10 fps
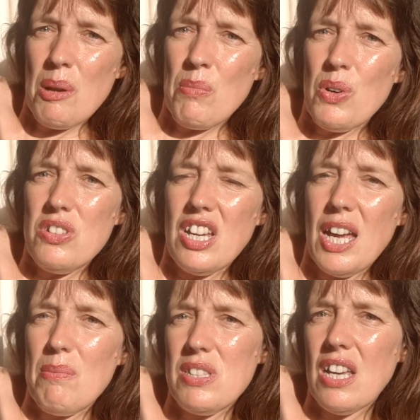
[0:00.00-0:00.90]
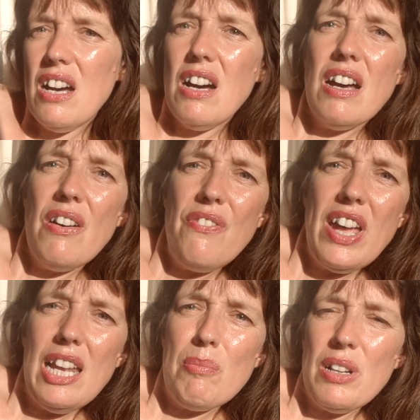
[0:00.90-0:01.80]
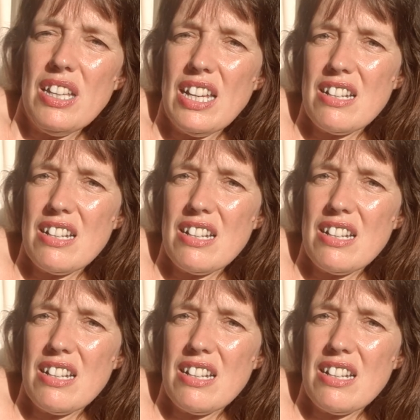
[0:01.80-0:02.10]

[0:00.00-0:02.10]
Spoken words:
More types are available and